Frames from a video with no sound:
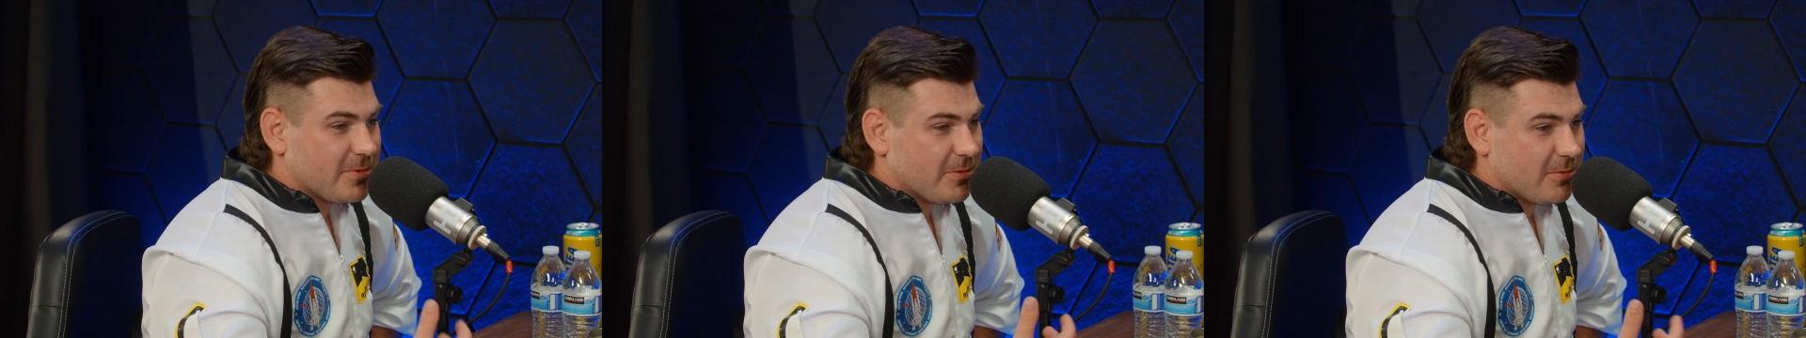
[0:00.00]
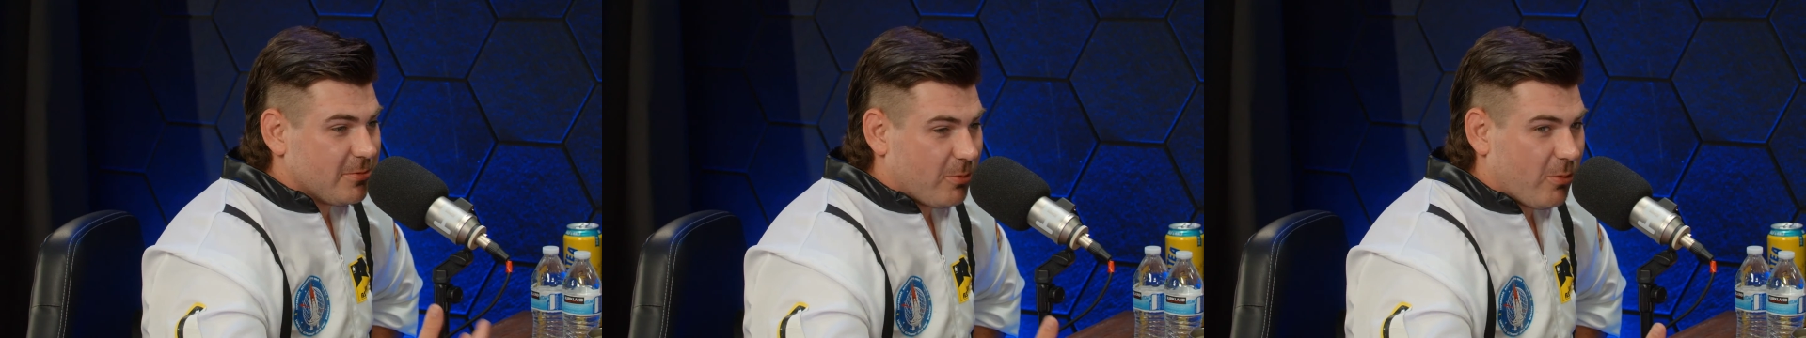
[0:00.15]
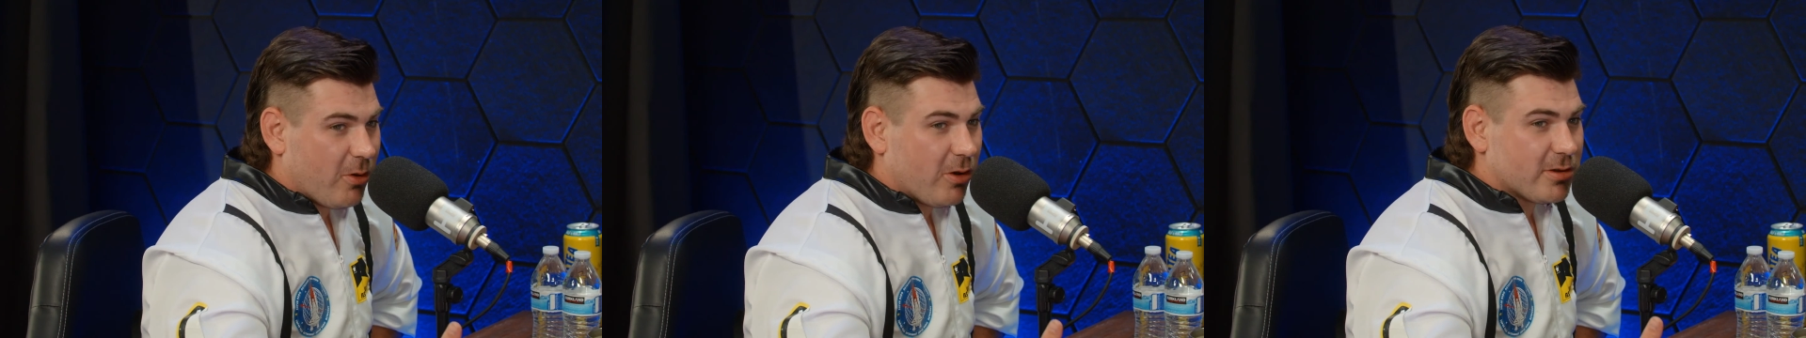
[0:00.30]

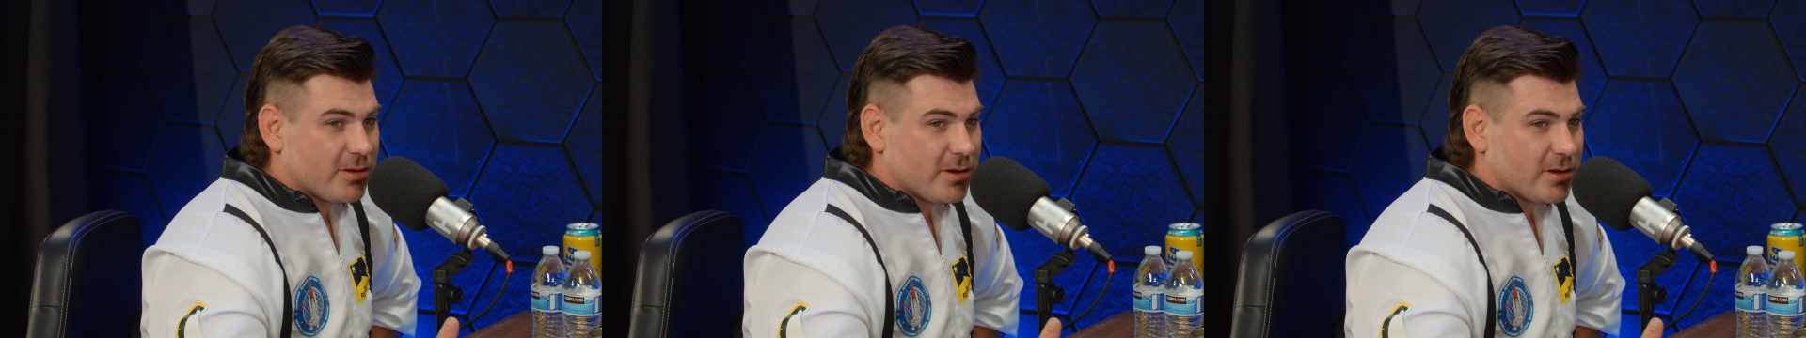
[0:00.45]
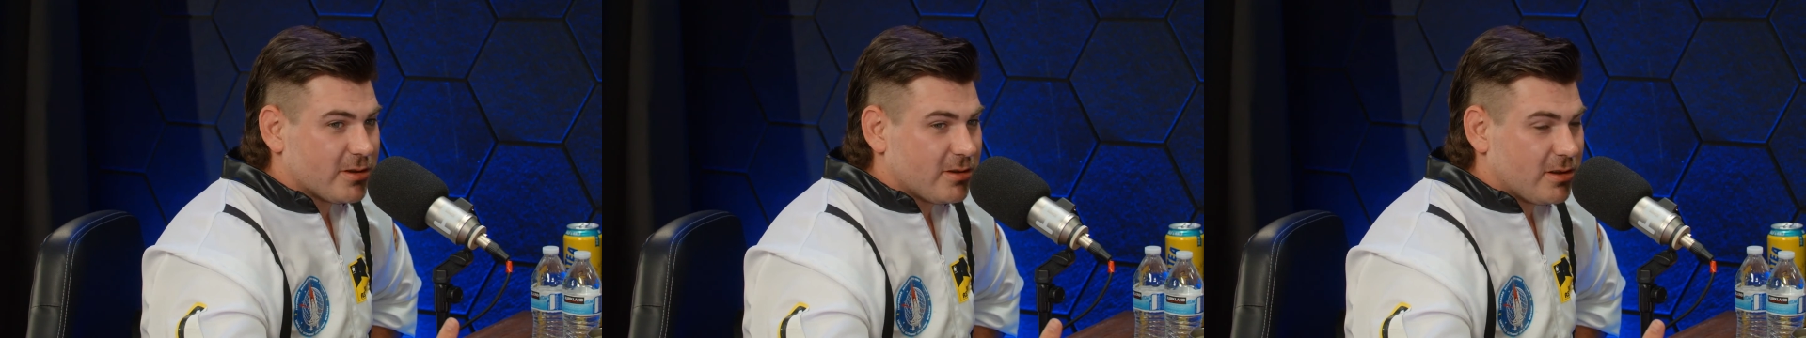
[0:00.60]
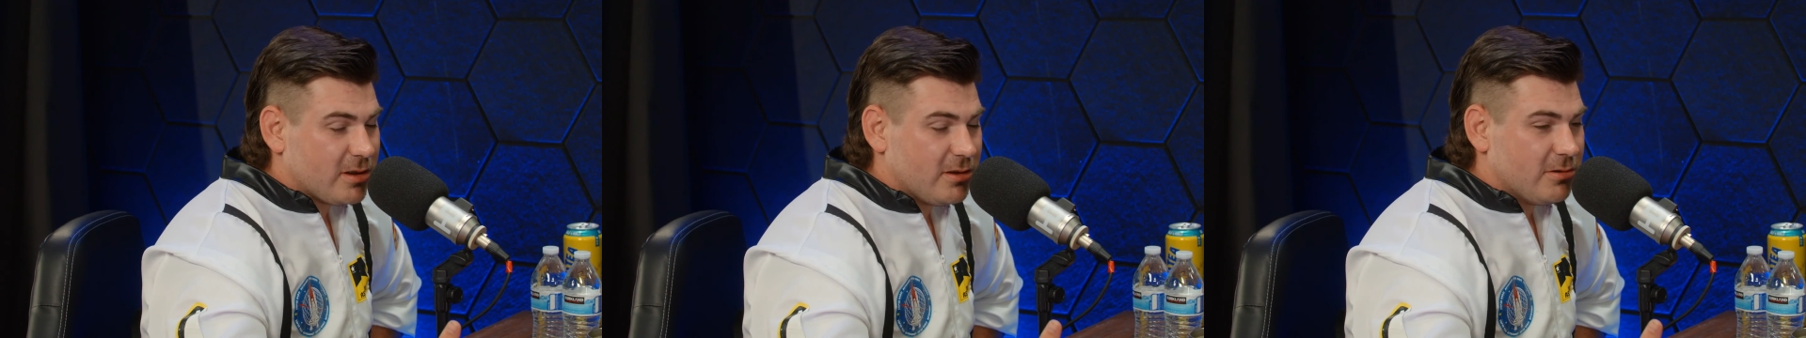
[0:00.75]

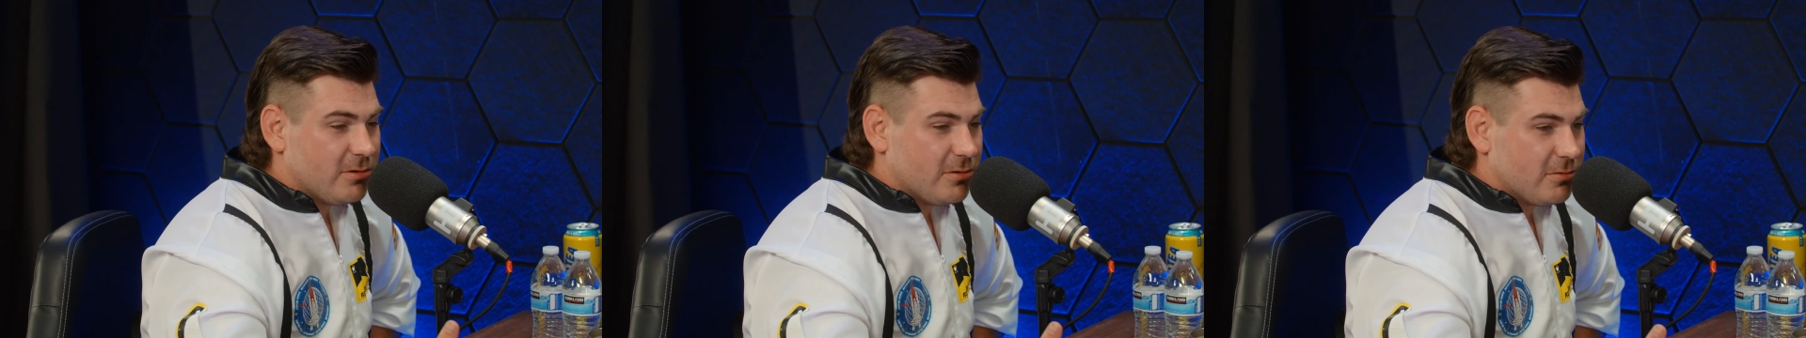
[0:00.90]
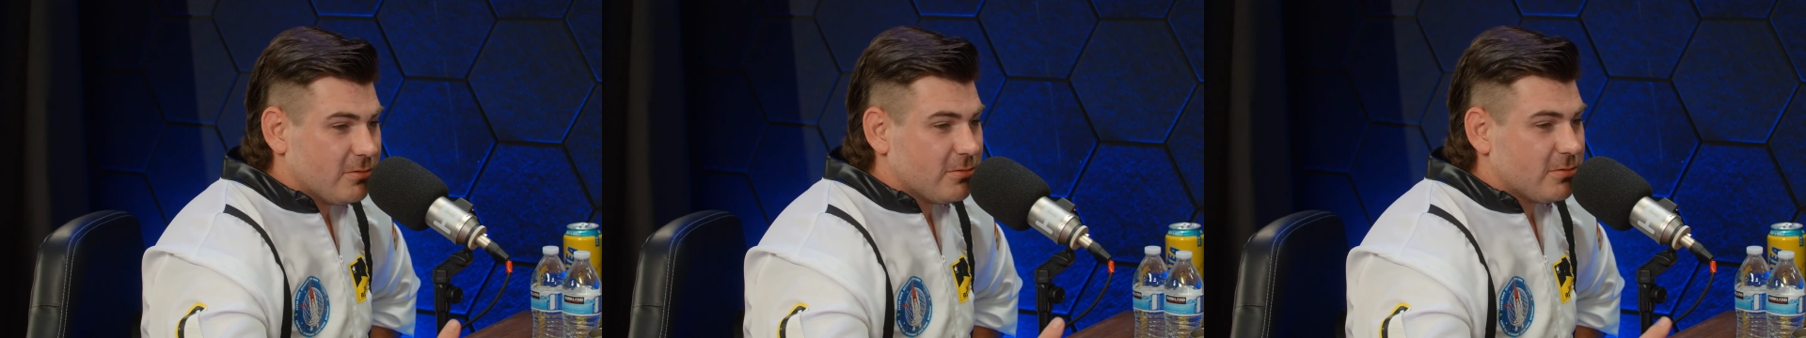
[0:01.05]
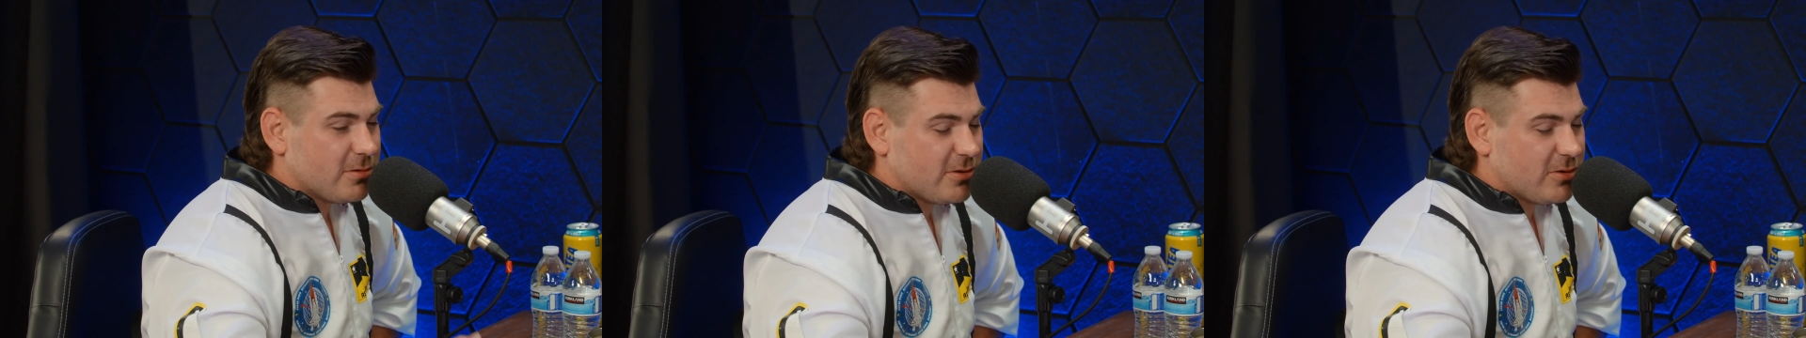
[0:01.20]
wanting to
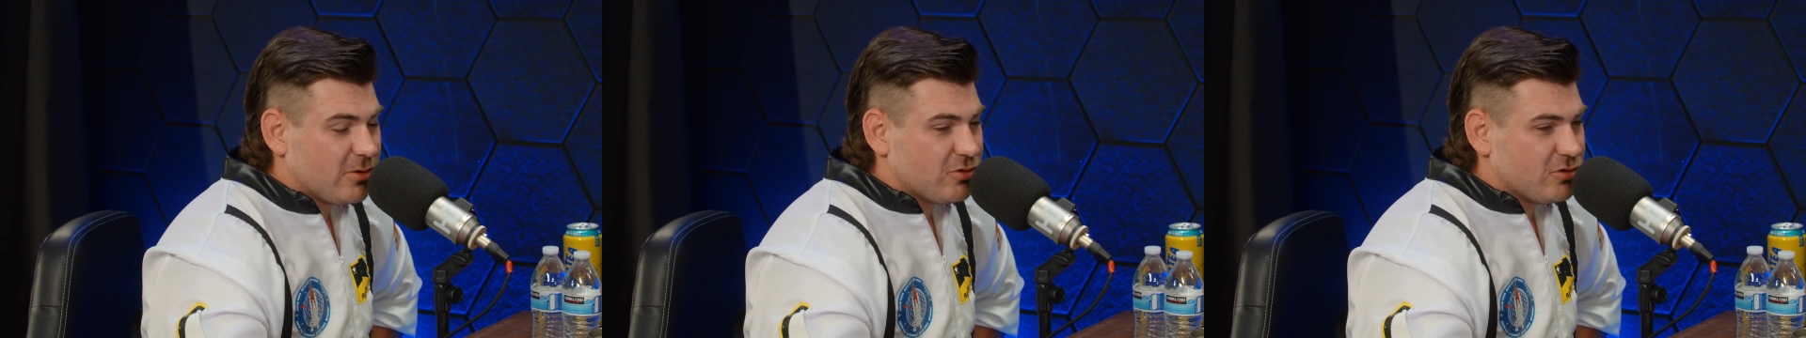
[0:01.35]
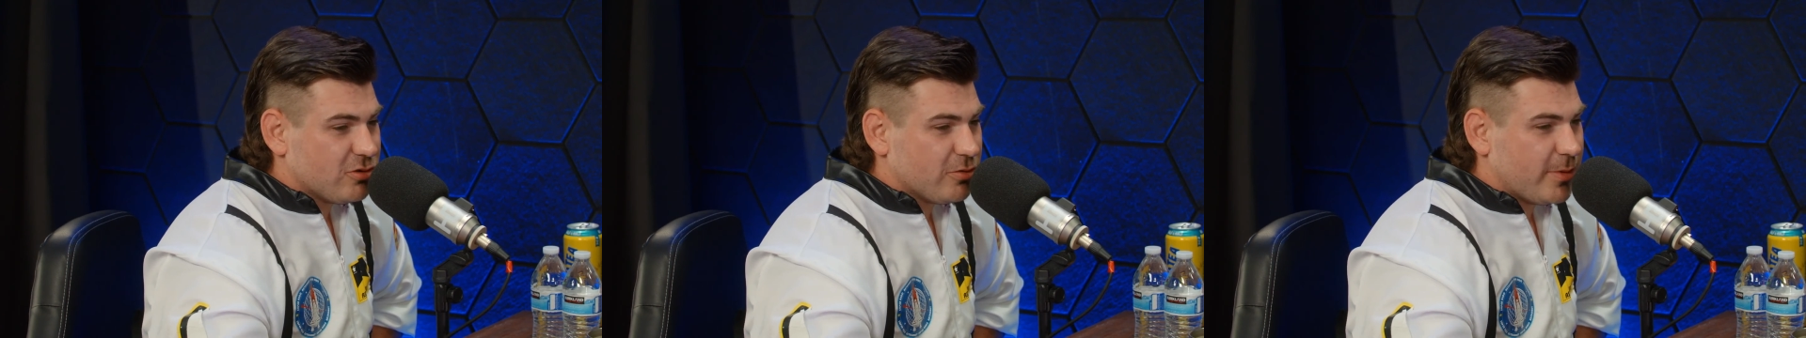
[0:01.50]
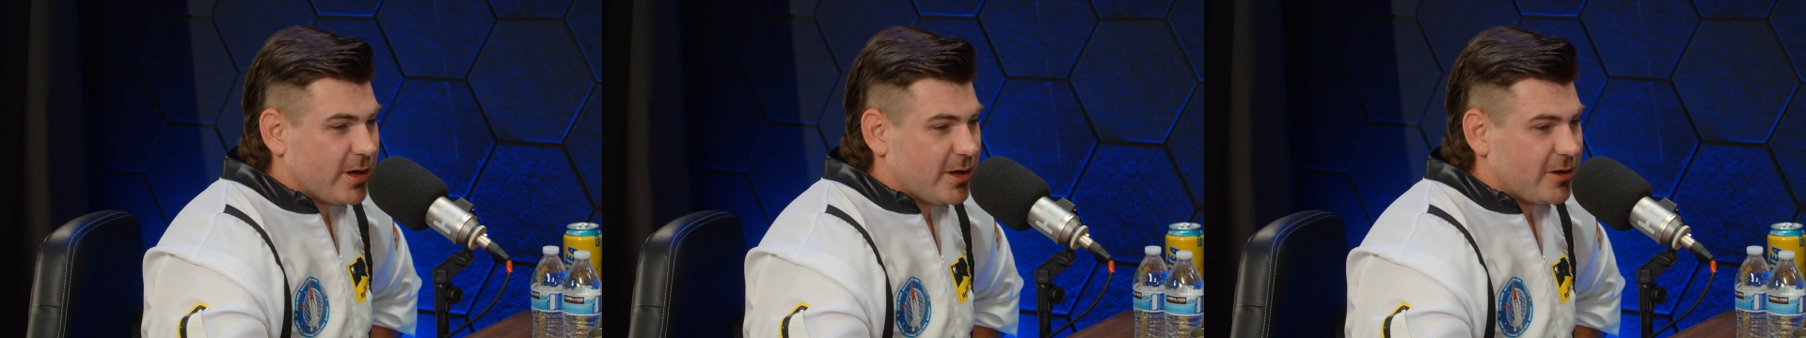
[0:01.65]
do
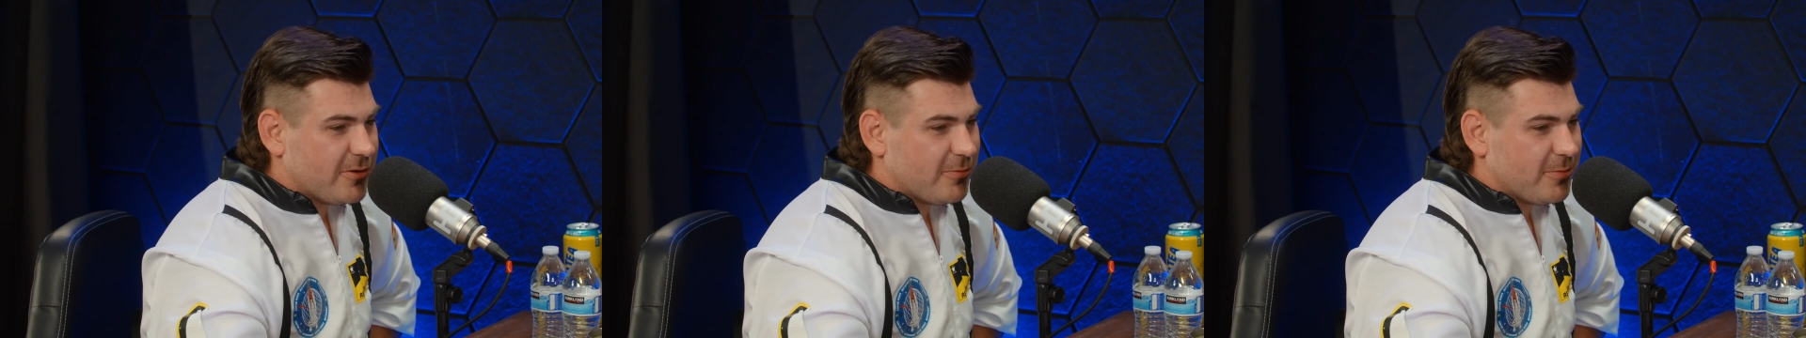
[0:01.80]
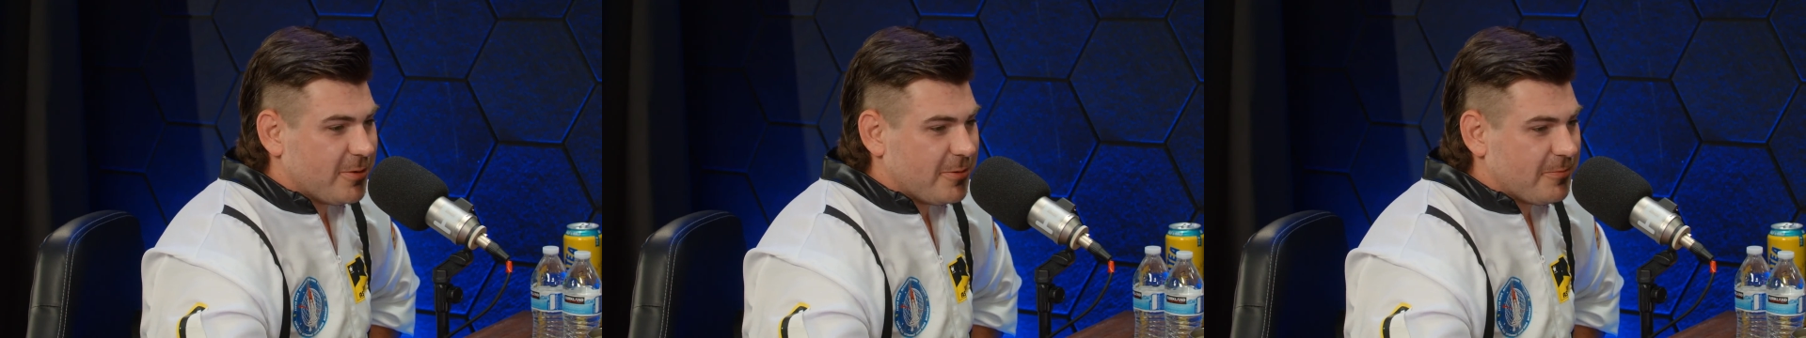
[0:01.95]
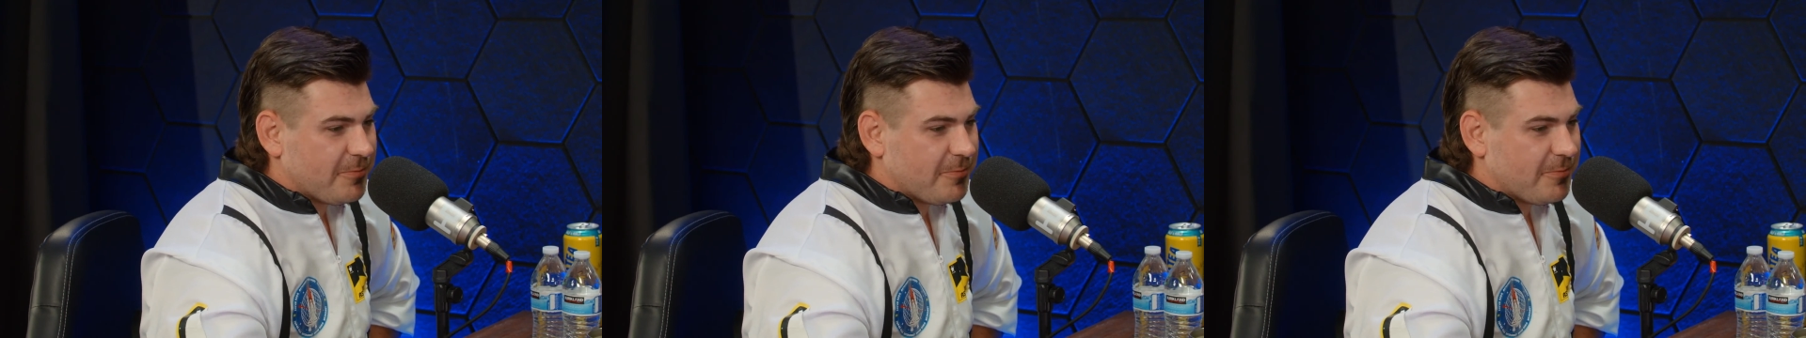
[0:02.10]
social management,